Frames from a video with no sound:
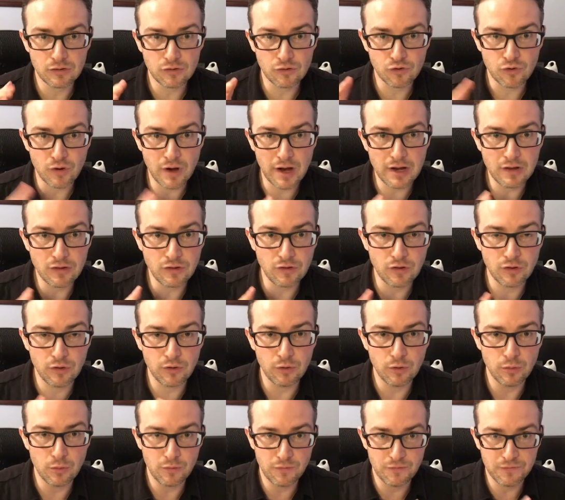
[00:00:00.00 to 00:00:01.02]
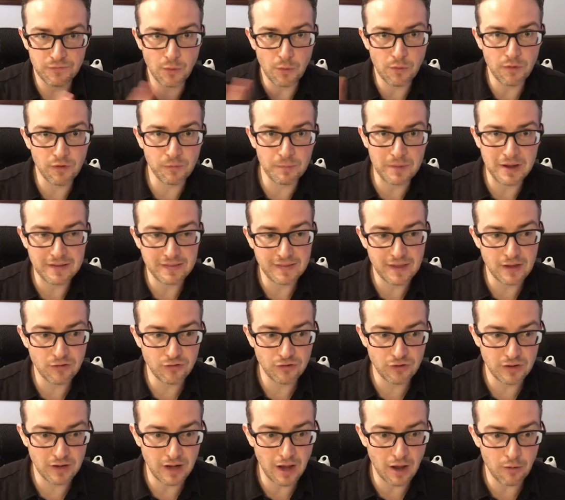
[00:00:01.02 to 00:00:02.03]
try to focus my
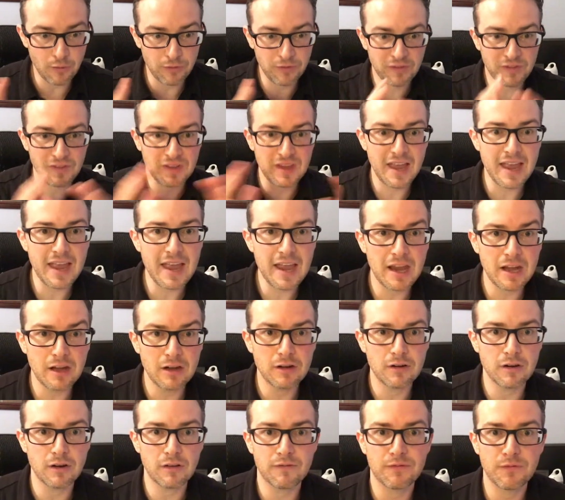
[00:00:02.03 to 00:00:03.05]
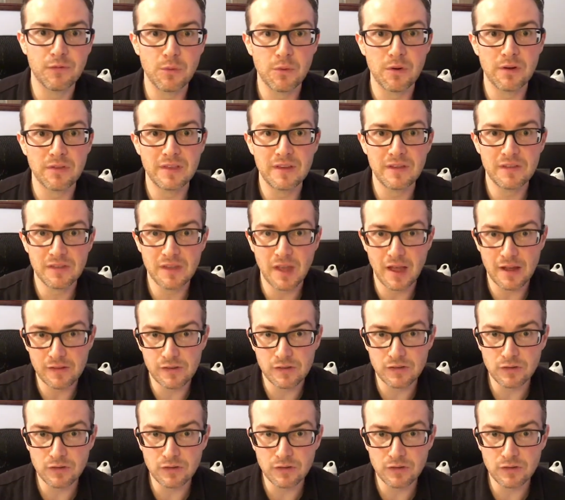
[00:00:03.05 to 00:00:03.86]
attention, I'll scan for these stocks.